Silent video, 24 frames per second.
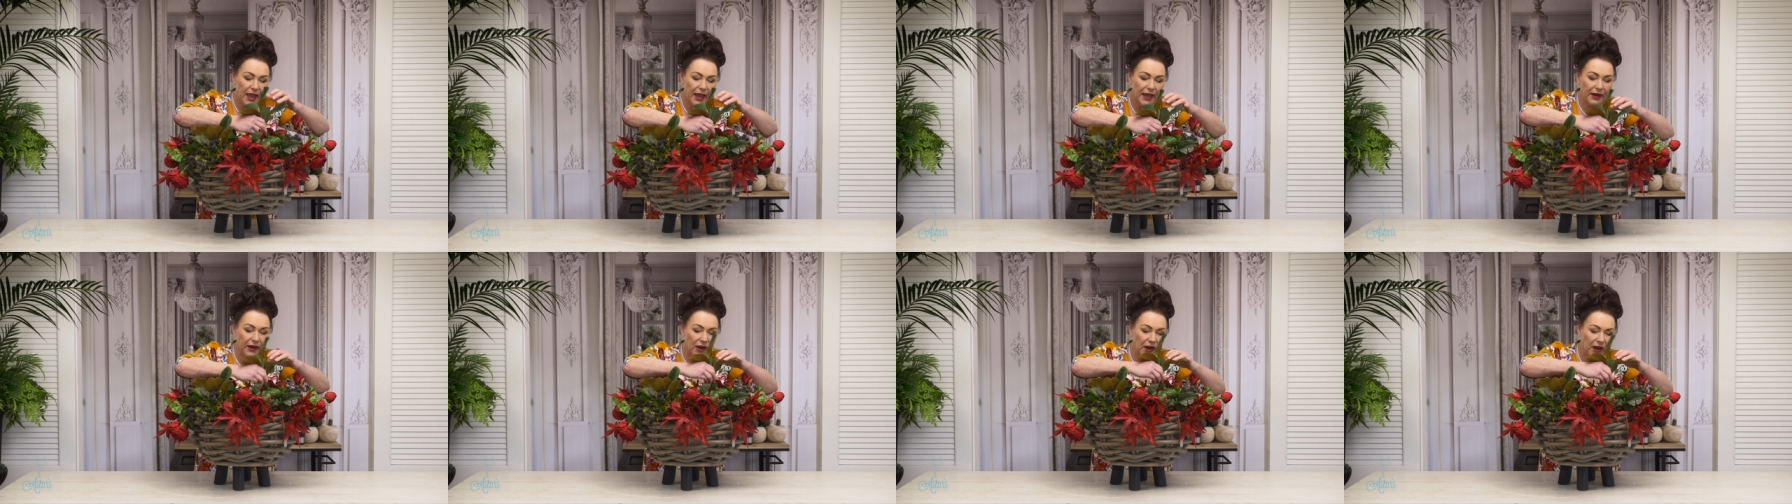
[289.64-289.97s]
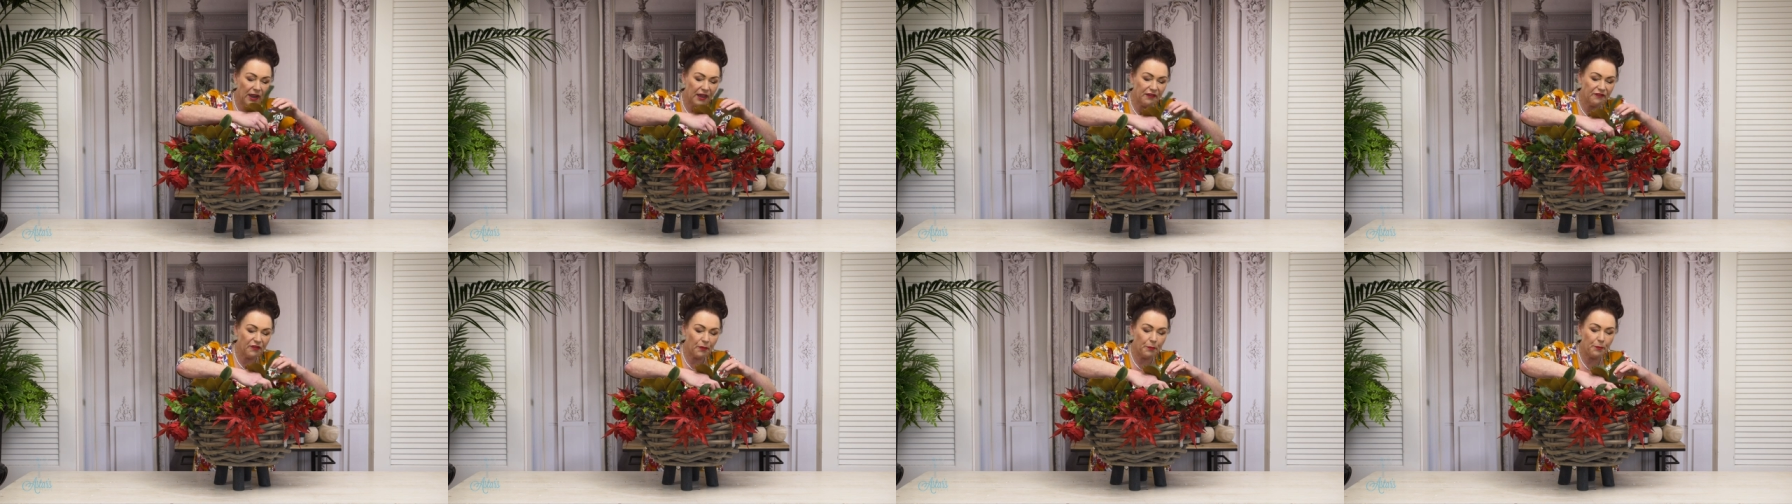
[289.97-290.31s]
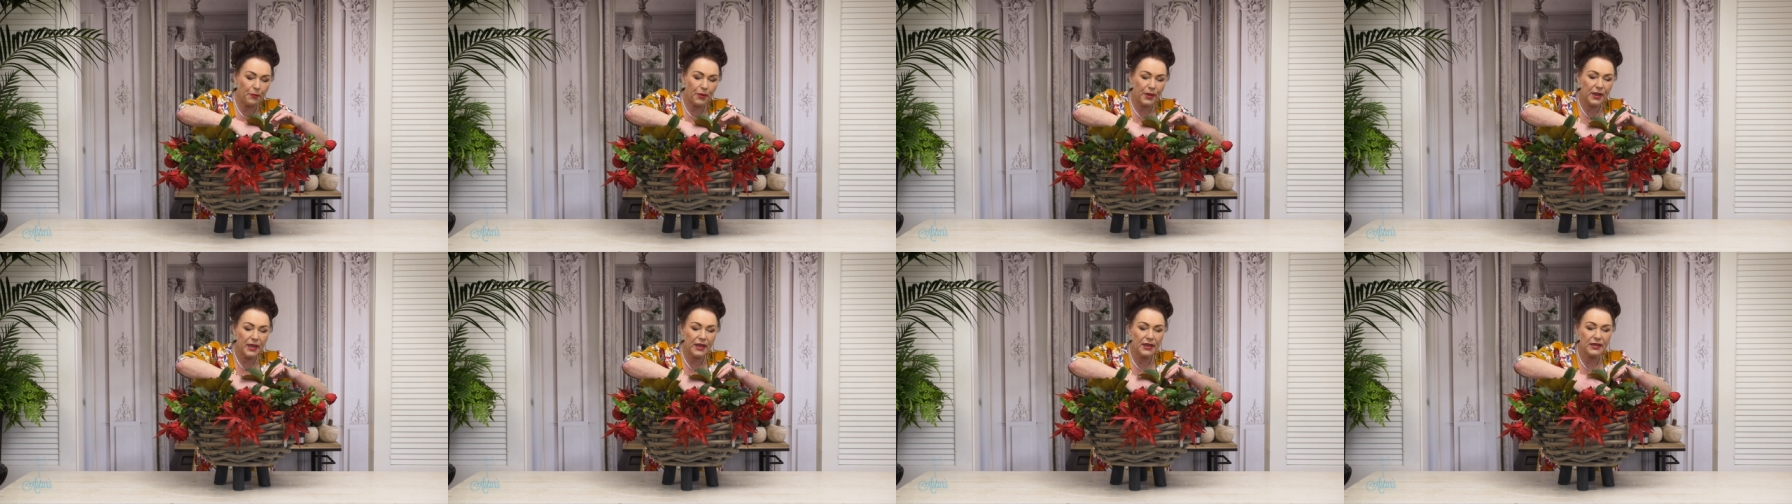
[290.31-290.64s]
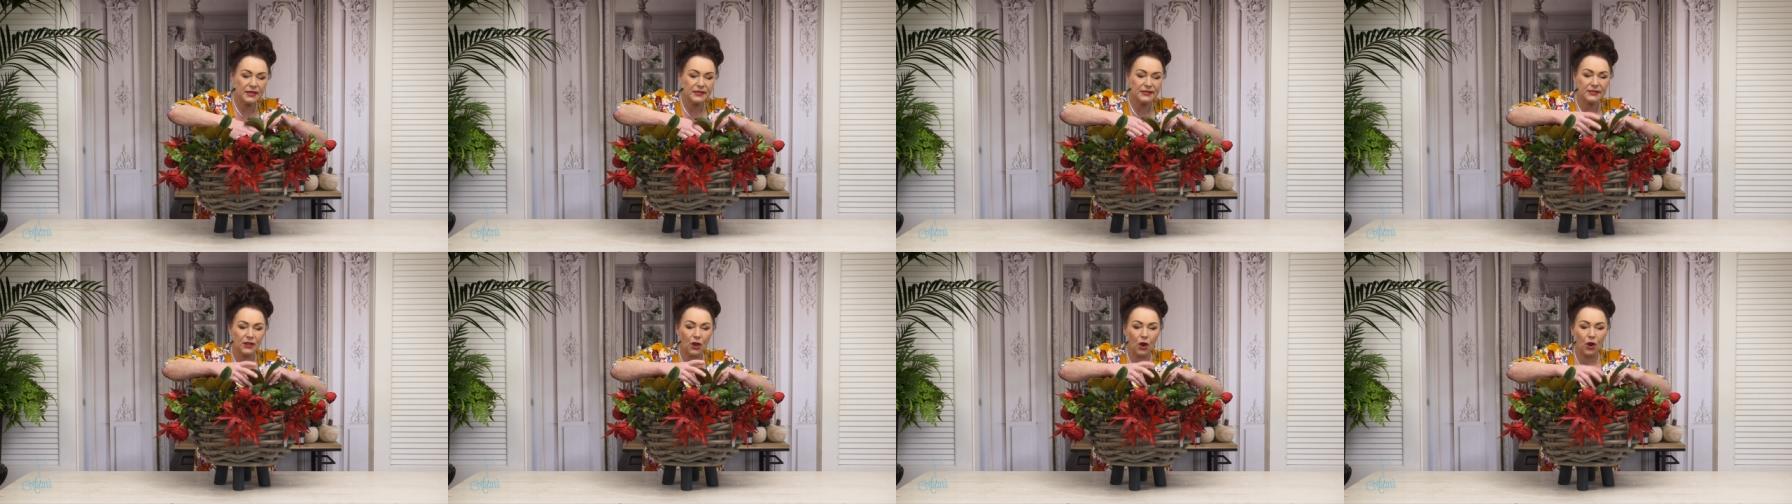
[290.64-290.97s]
and I'll have a
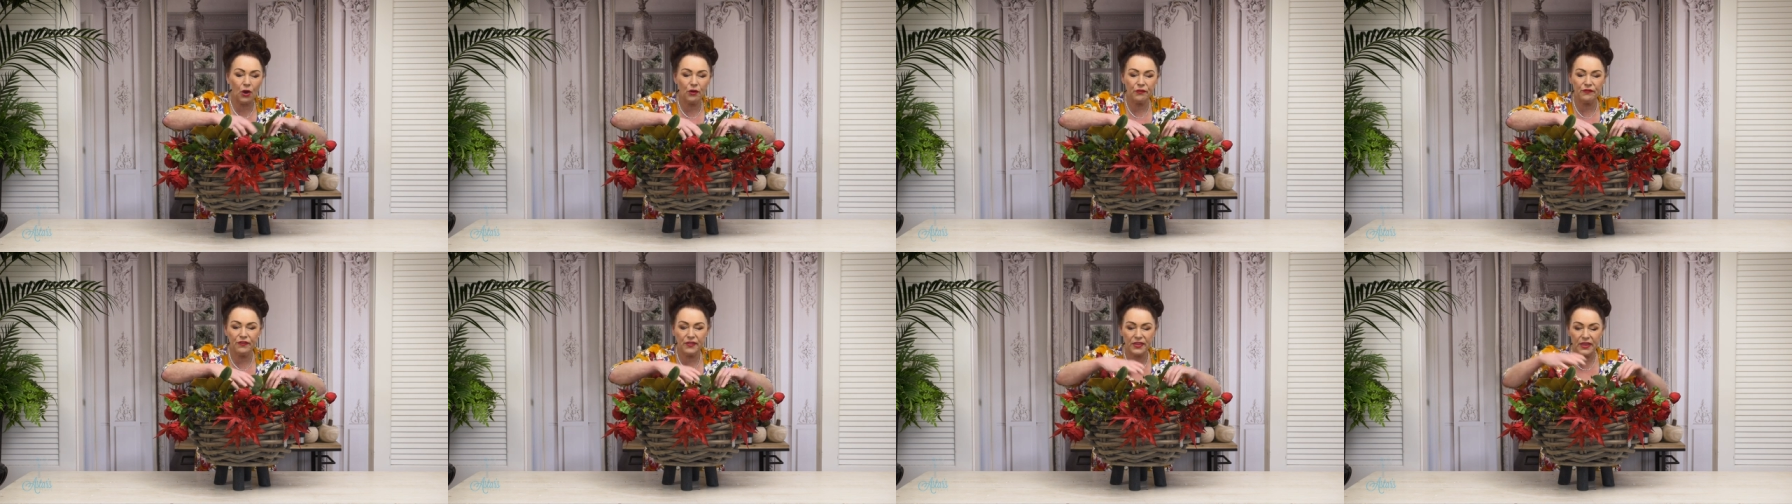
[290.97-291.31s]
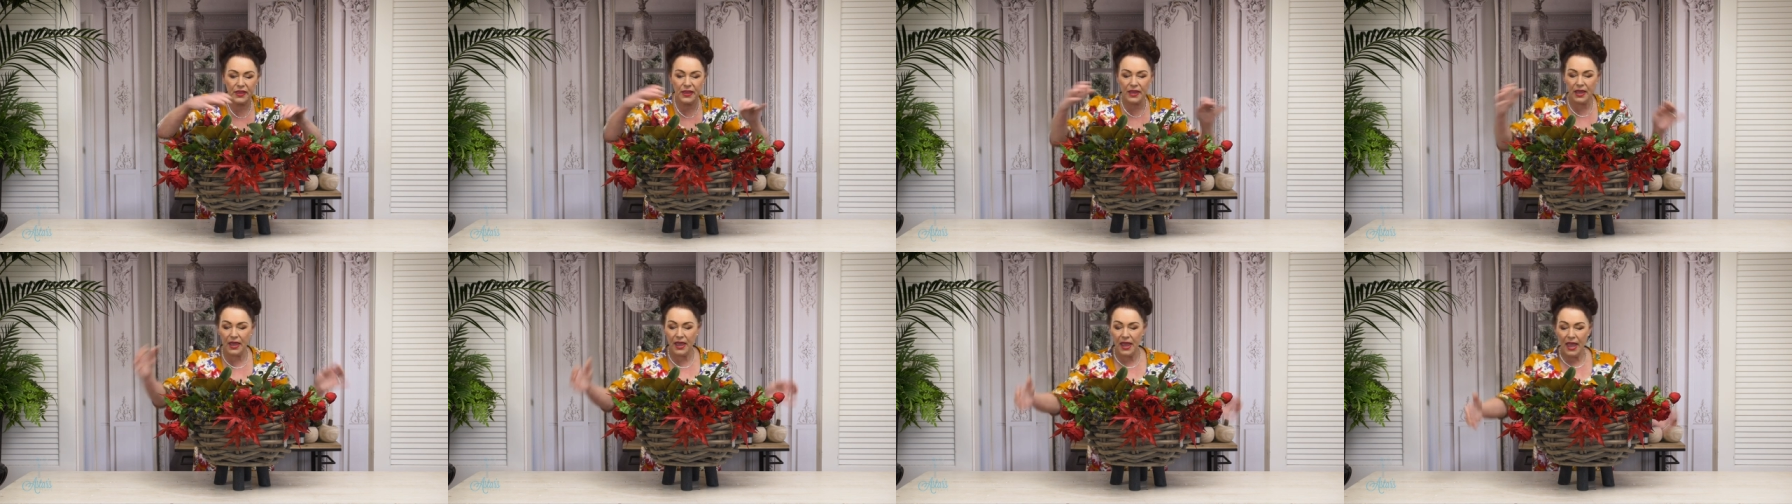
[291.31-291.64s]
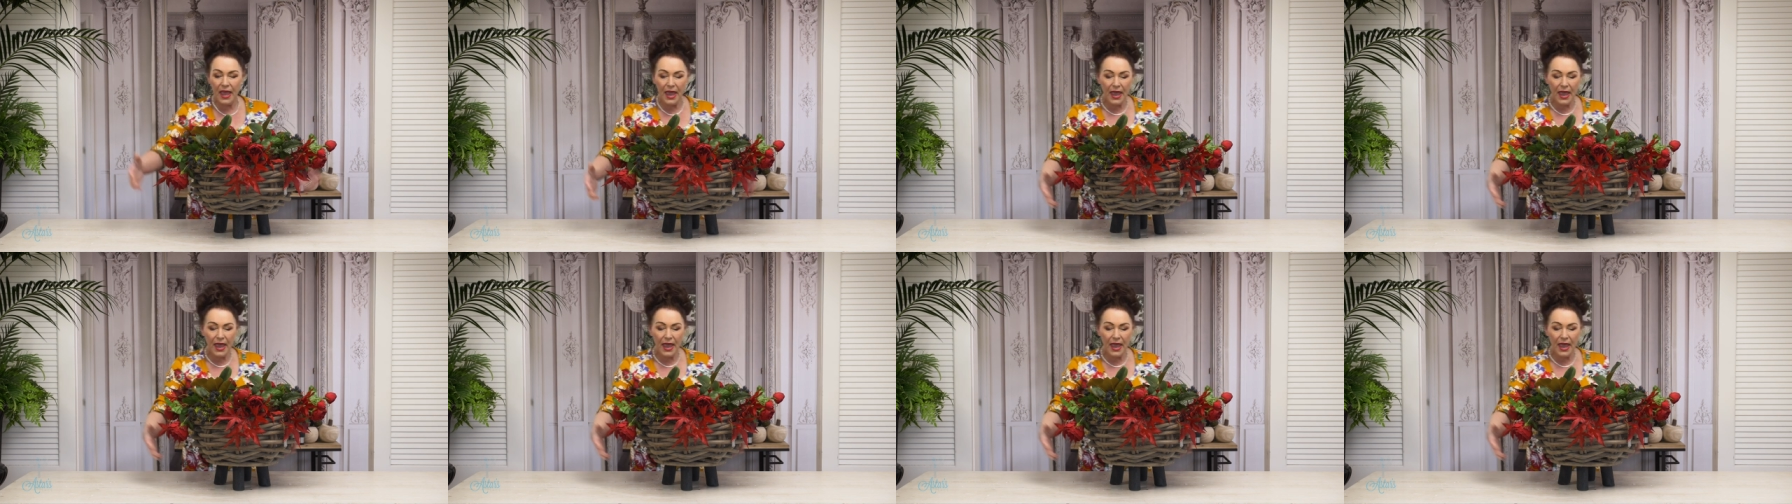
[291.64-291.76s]
piece over there.